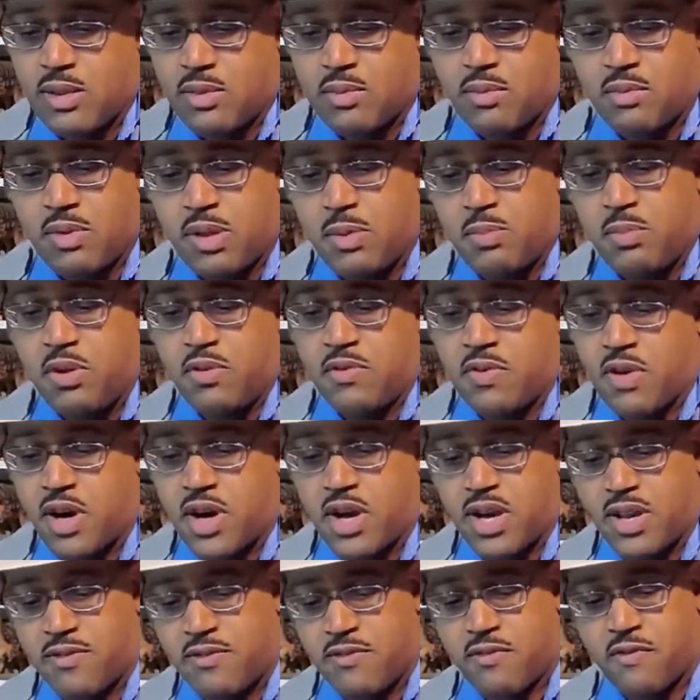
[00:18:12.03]
we move
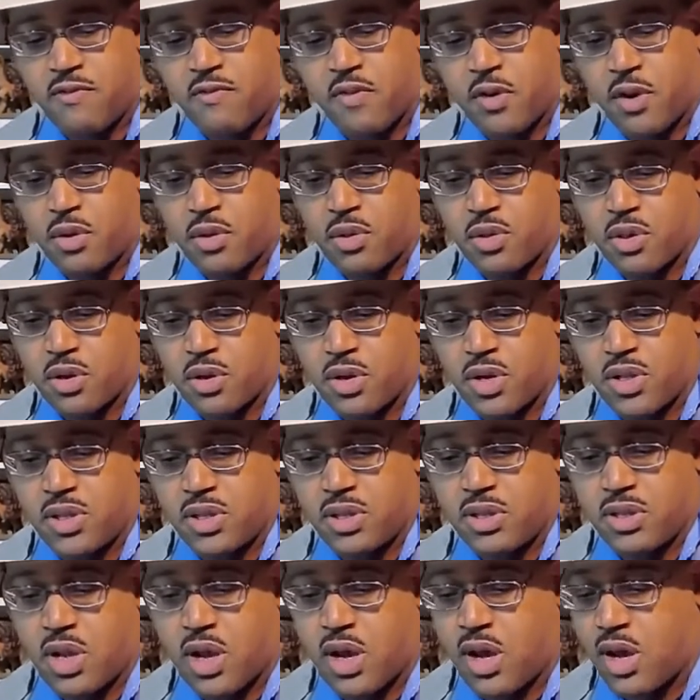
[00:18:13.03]
on further
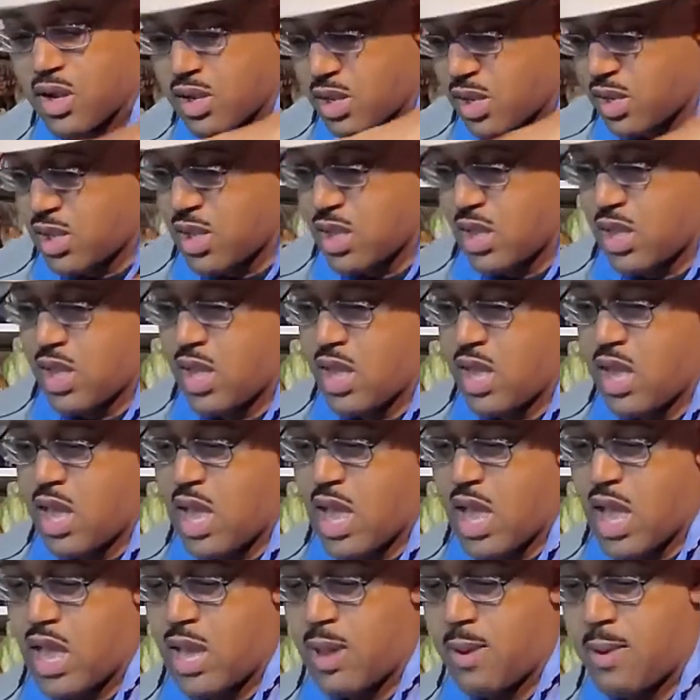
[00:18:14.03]
and talk.
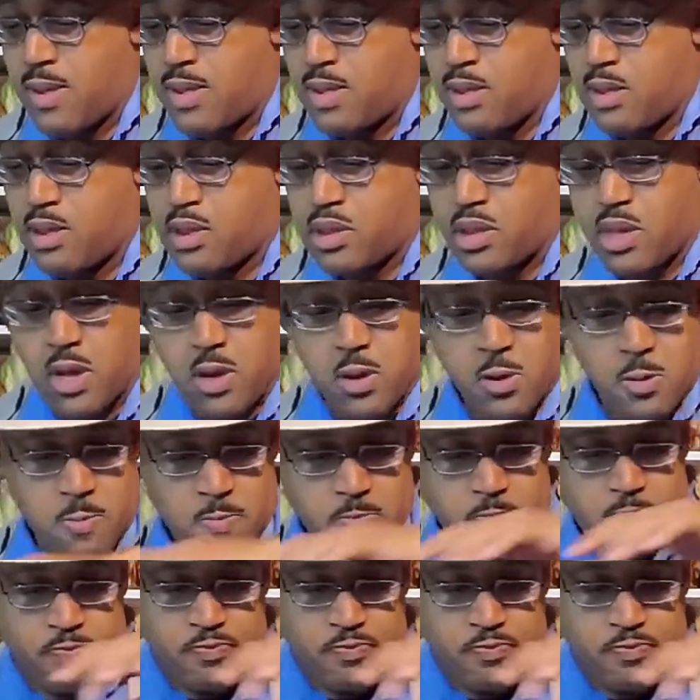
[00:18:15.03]
So